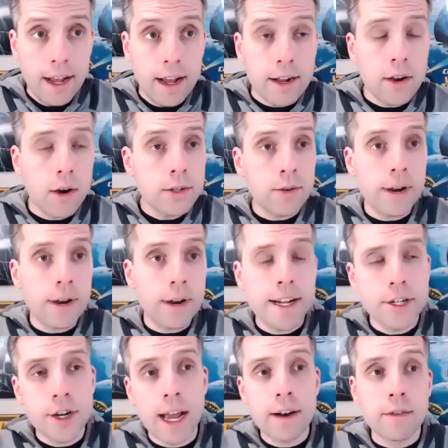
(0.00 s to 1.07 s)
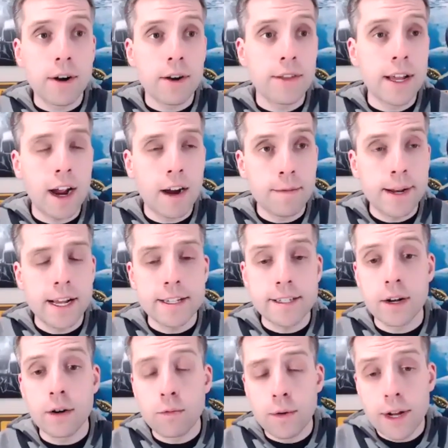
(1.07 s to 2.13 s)
Costa Rica in general, the government has
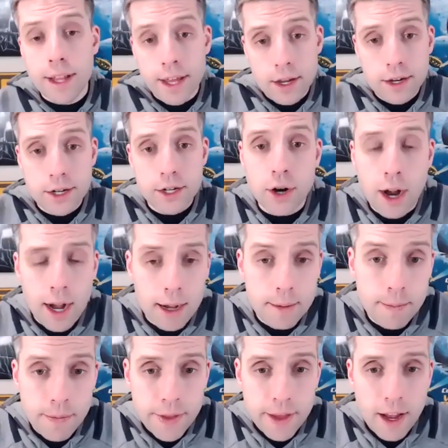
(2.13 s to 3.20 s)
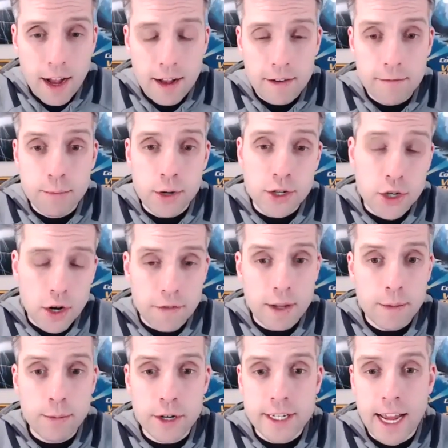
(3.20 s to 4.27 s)
done a really good job of preserving
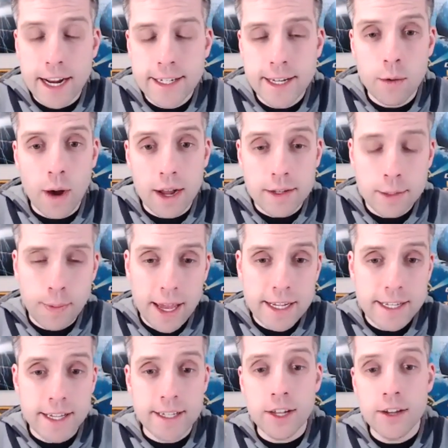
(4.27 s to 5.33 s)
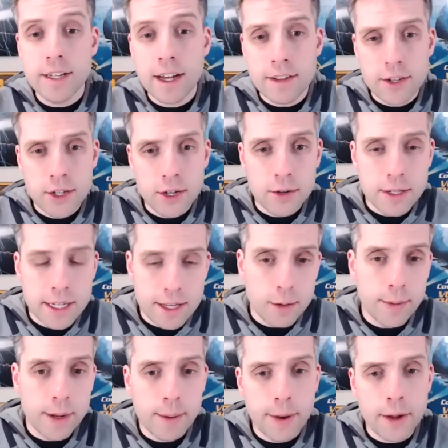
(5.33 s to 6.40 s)
and protecting wild spaces. Can you tell the students a little
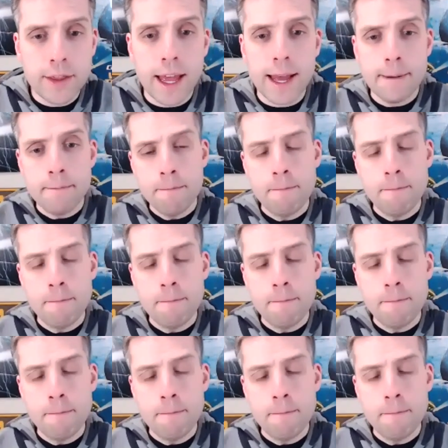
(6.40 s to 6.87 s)
bit about that?